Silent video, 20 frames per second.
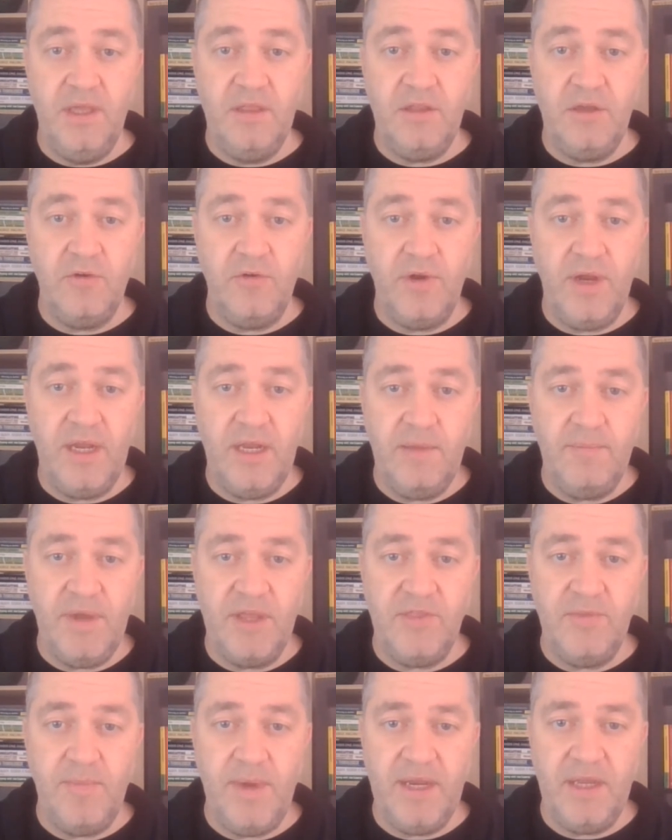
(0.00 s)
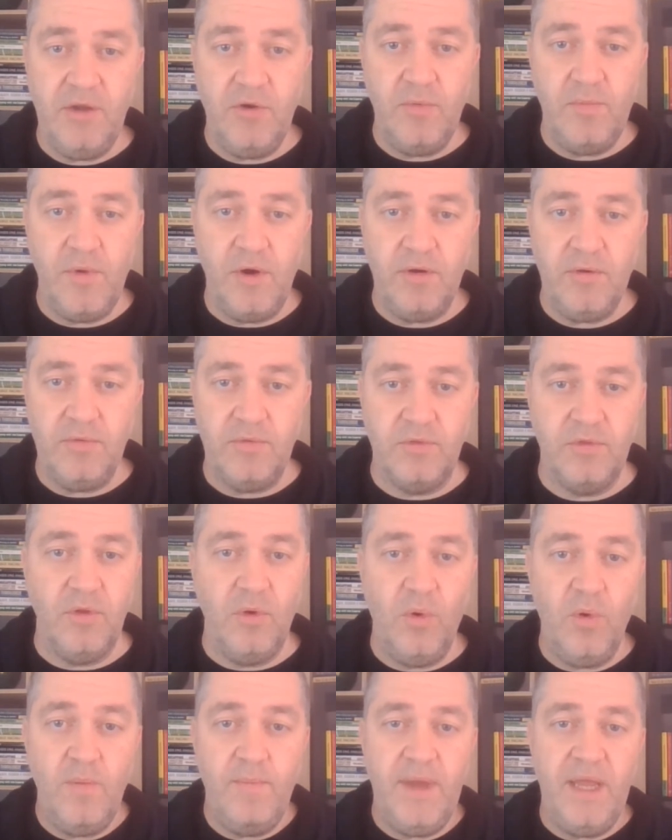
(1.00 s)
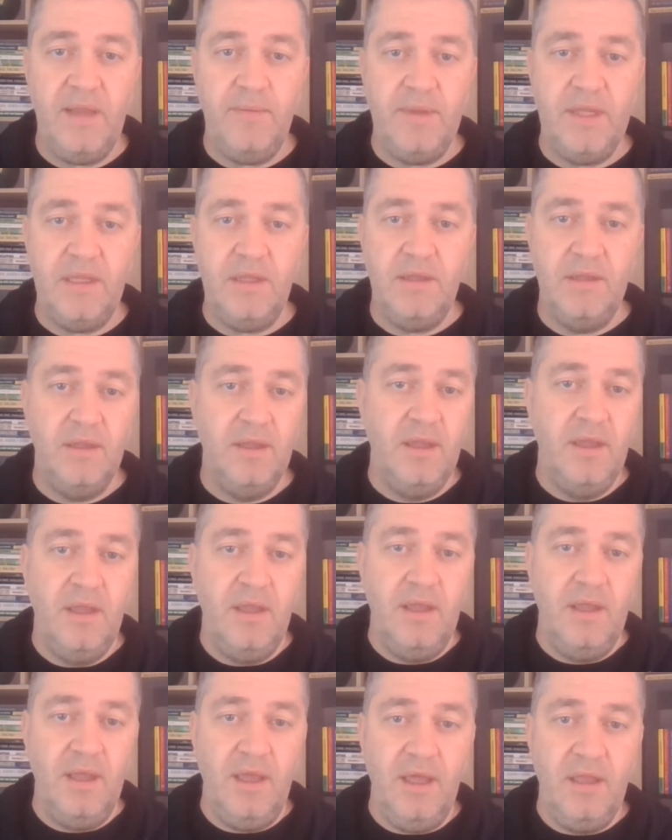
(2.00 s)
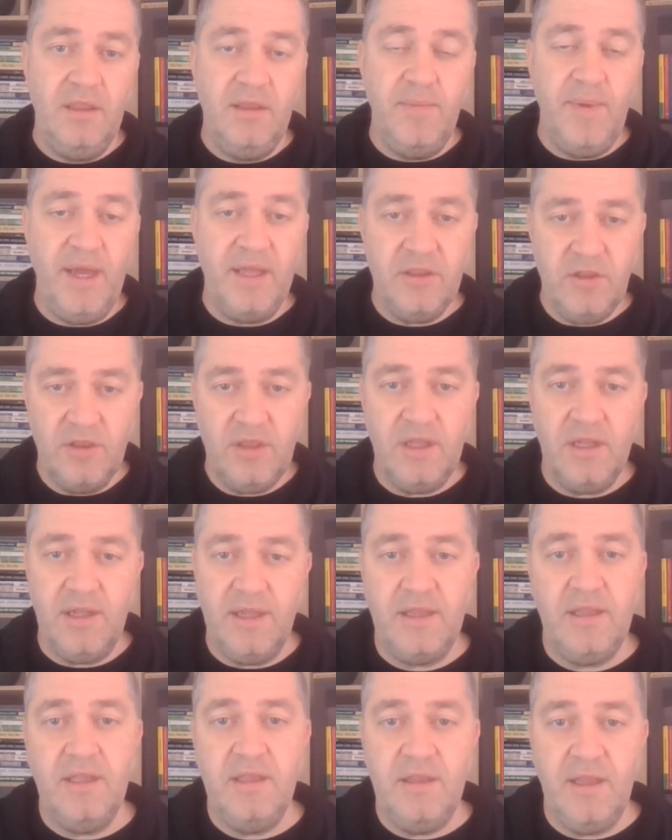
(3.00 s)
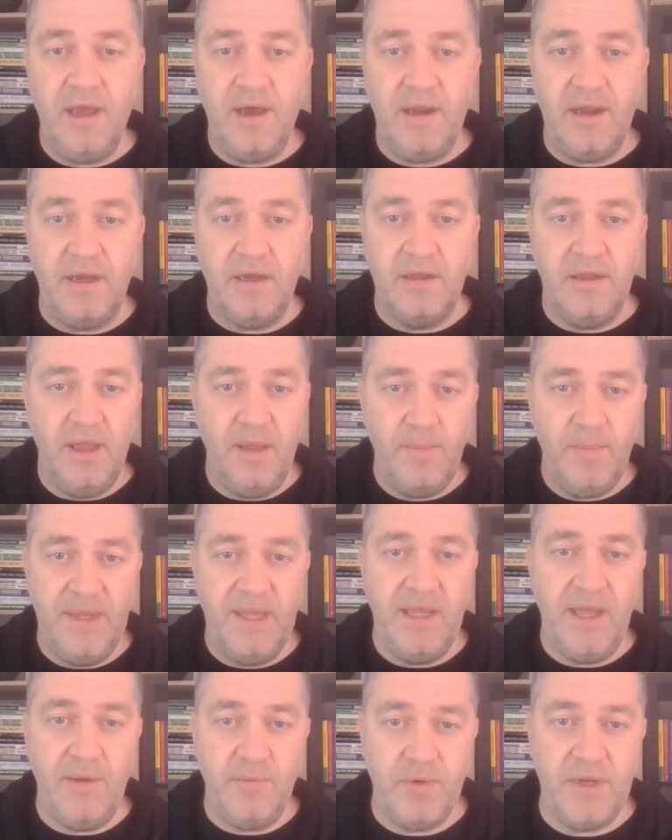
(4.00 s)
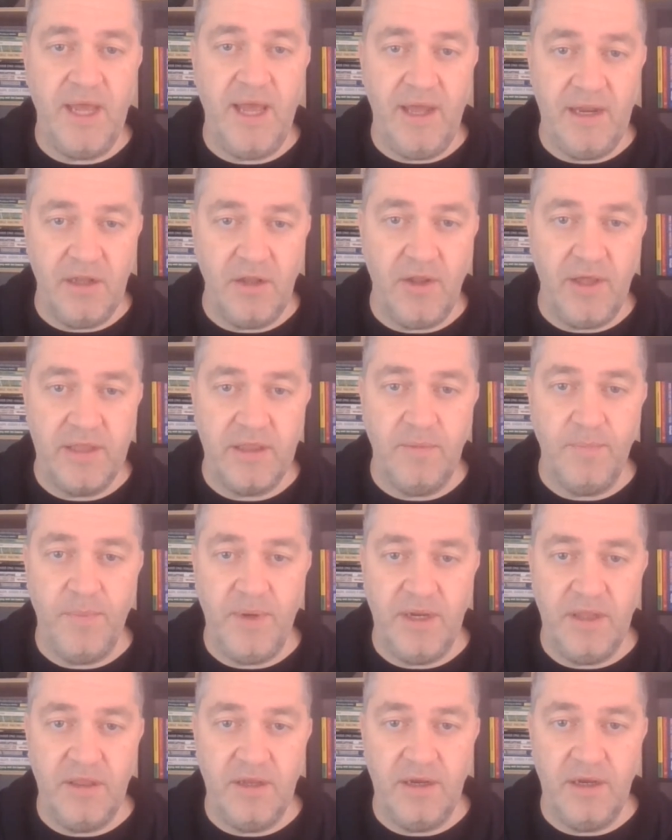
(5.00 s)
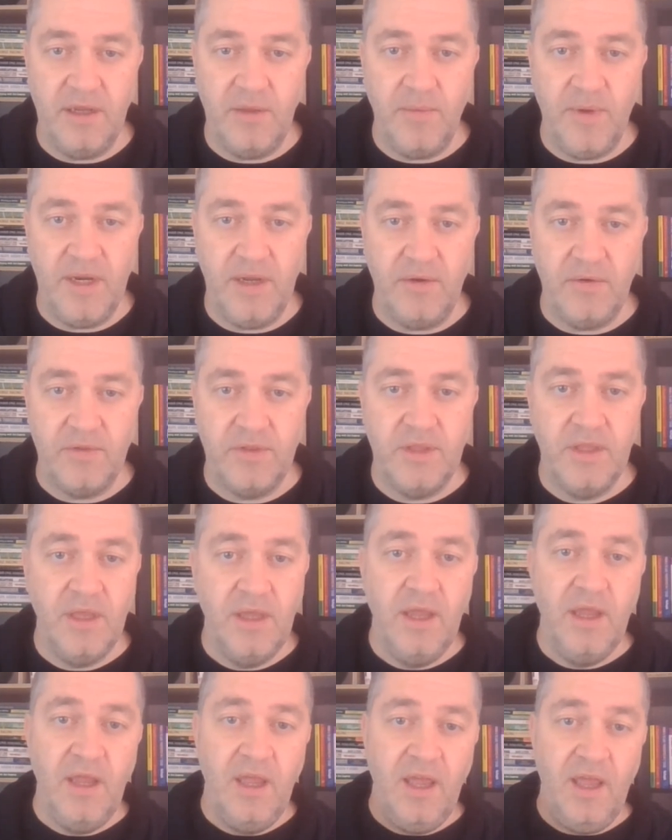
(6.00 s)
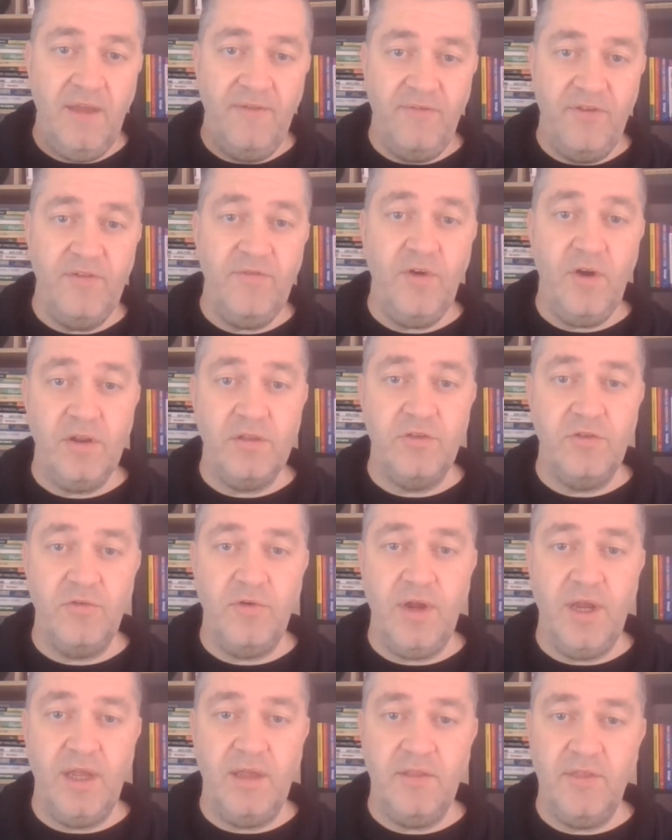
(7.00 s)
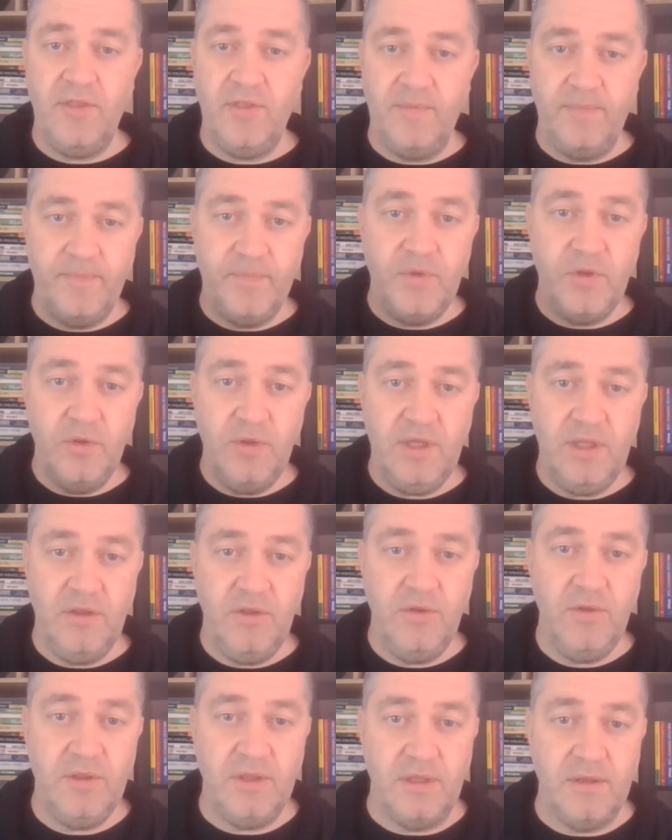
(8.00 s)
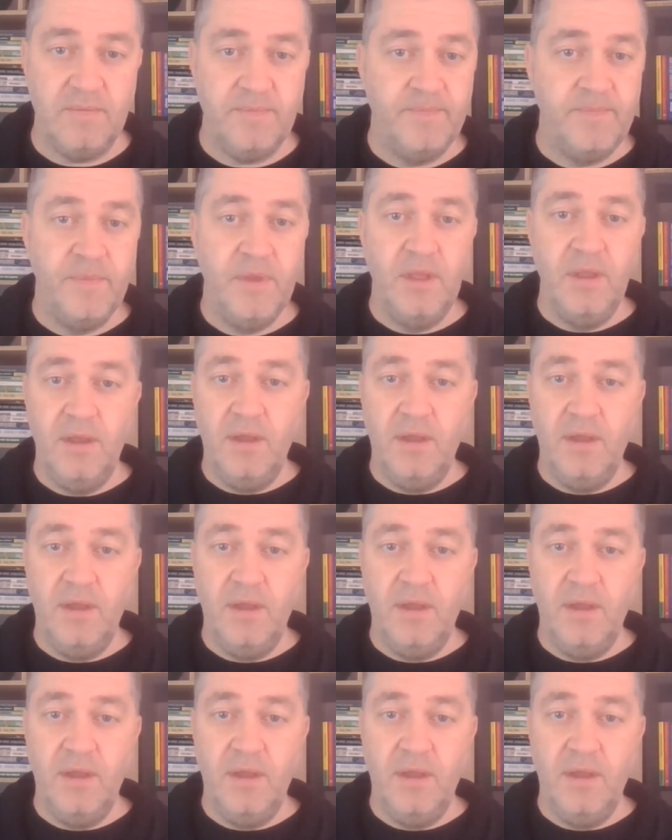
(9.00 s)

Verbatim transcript: Is it creating mathematical models? Or maybe it's about just collecting data and being able to analyze it better than anyone else. If you've got a strength, you can use it.